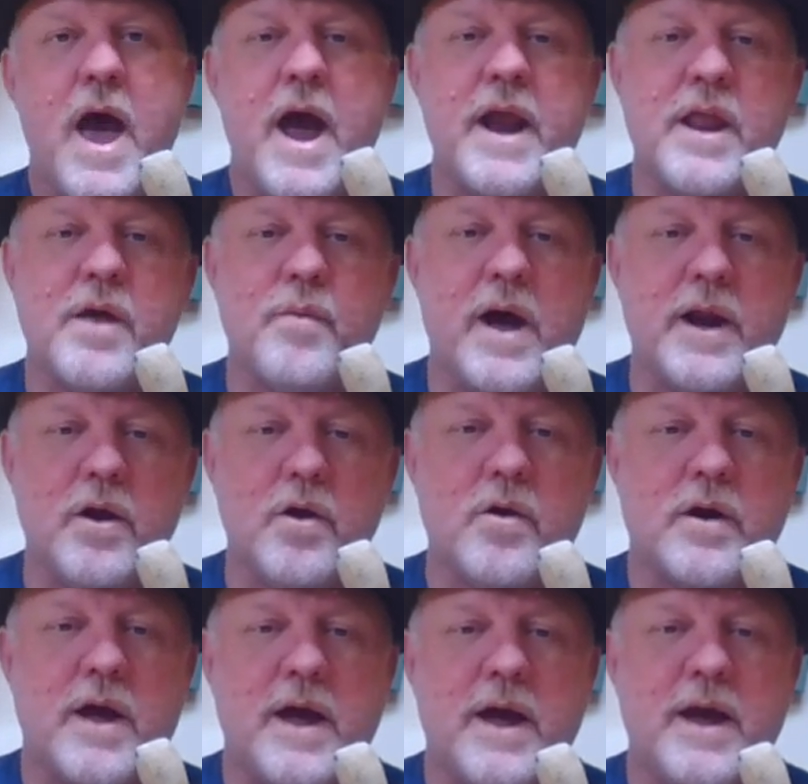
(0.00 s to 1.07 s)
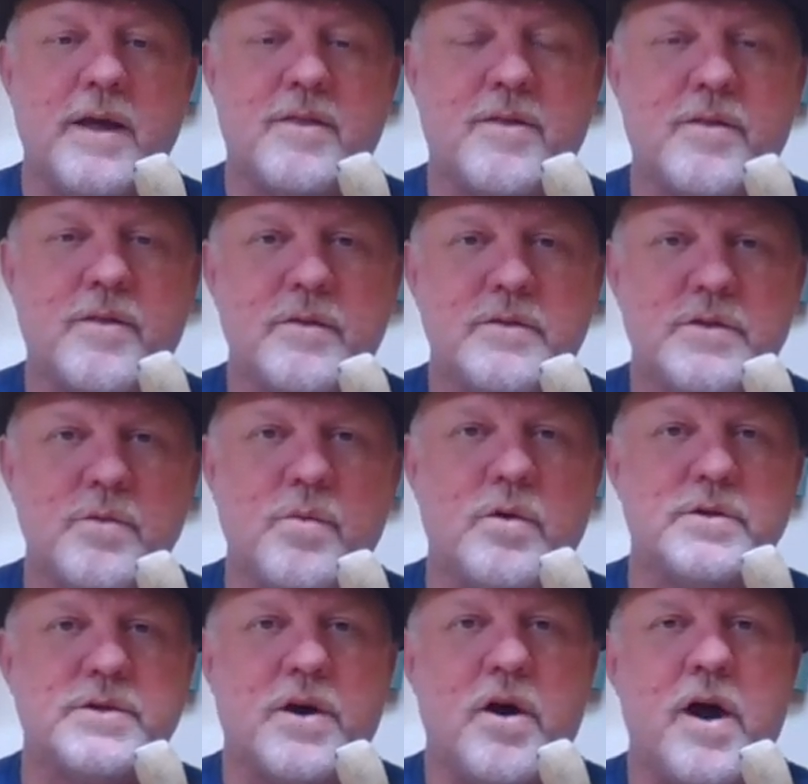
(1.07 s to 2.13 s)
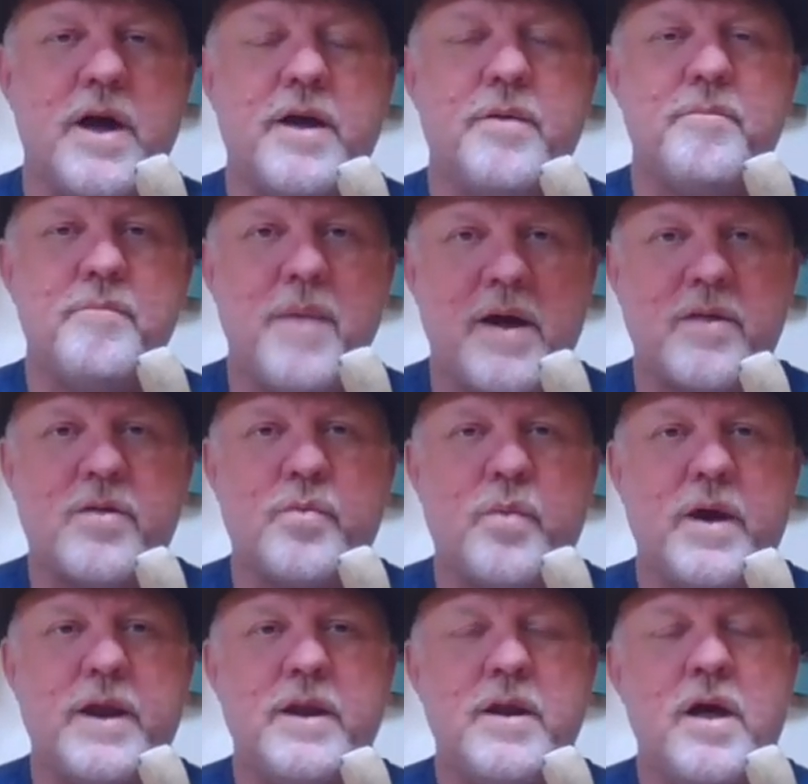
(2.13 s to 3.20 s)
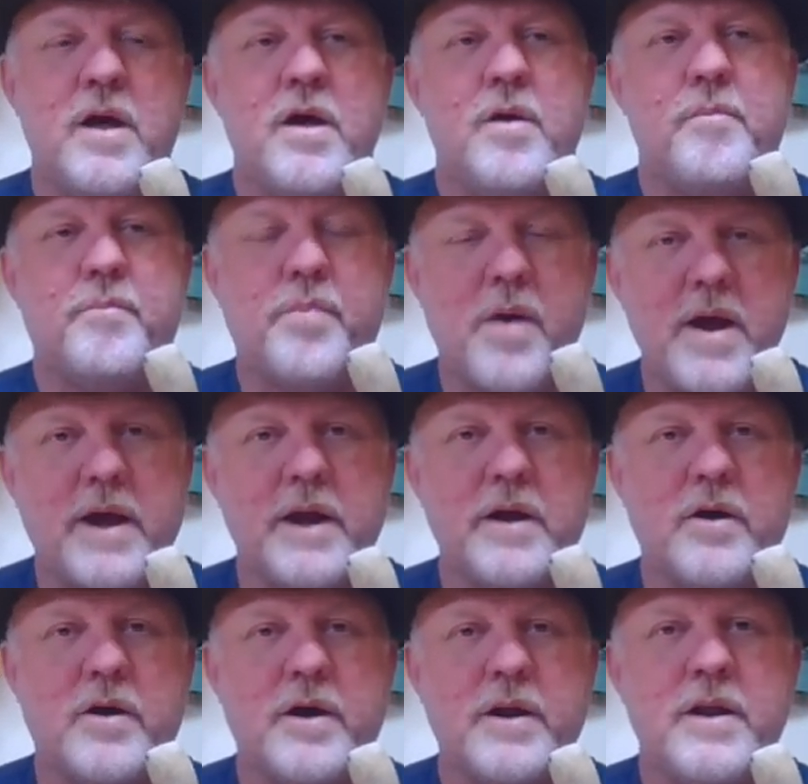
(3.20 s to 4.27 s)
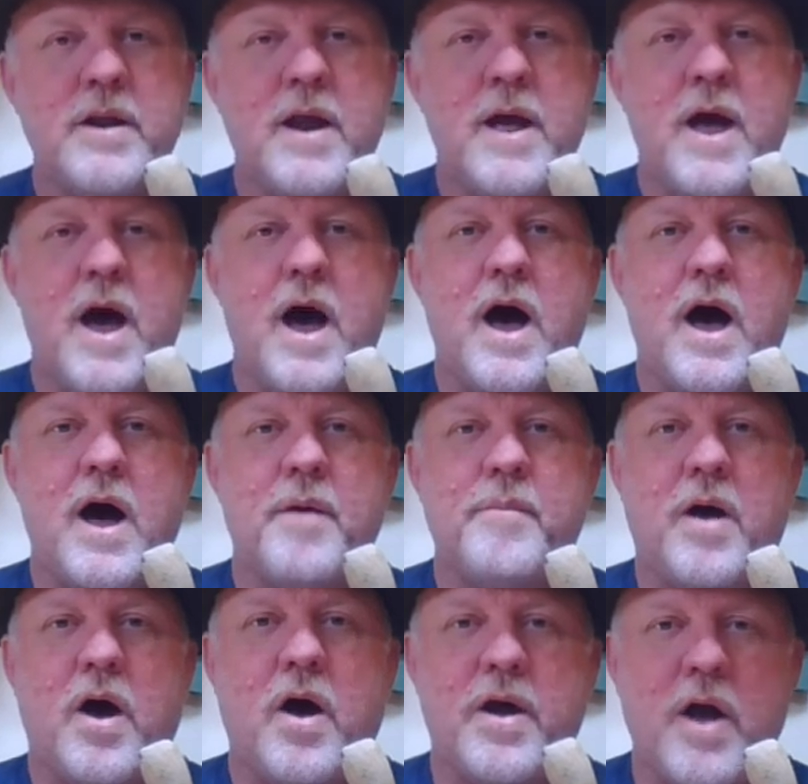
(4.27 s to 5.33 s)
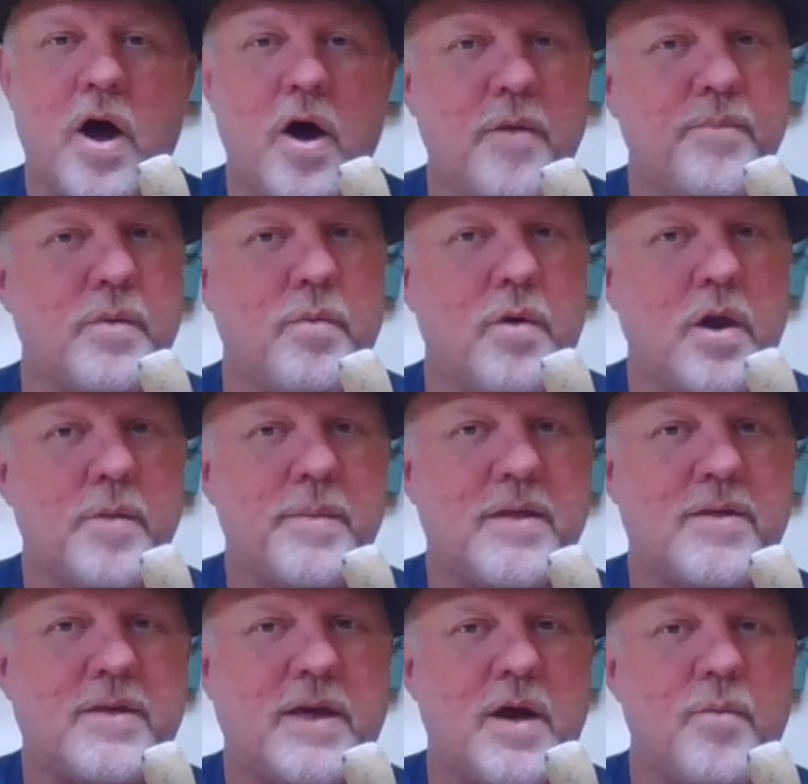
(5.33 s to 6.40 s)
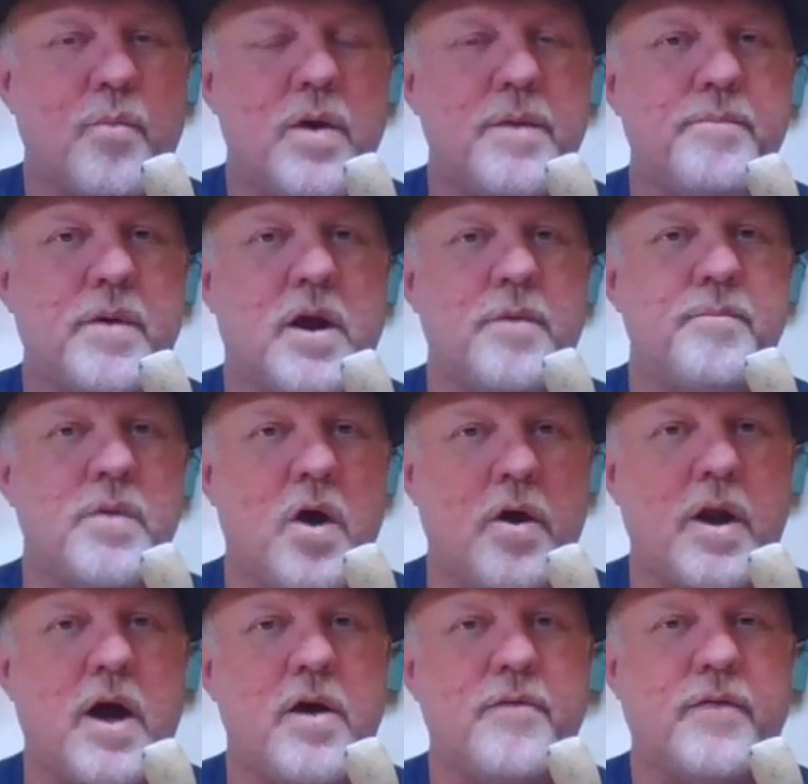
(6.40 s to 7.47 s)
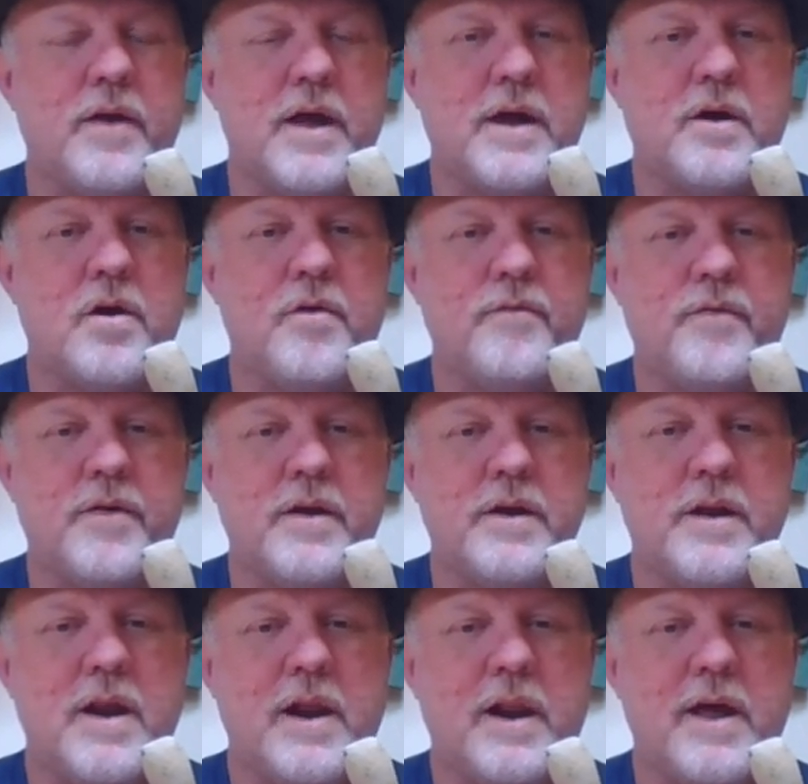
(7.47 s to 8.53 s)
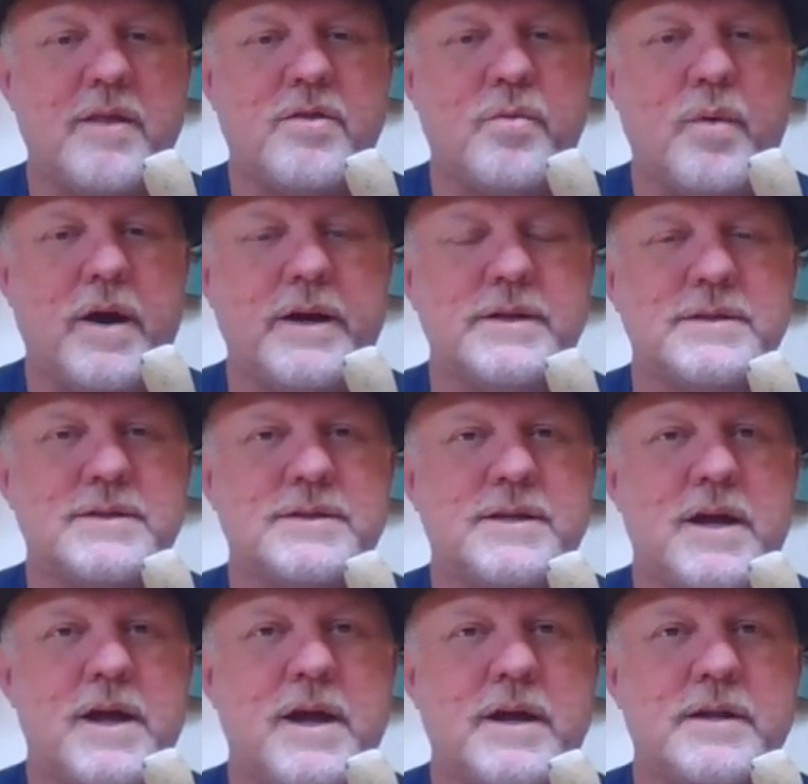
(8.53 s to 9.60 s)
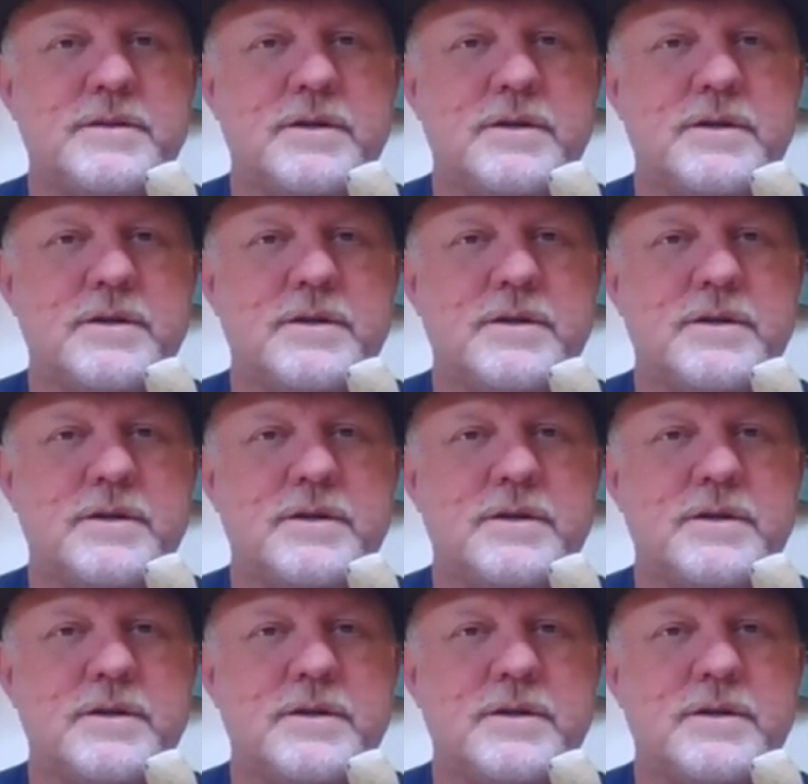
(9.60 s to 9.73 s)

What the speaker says: Anyway, look, it's do or die, must win, bring it on. I hope the Wallabies can win, but I'm not overly confident. Let's wait and see.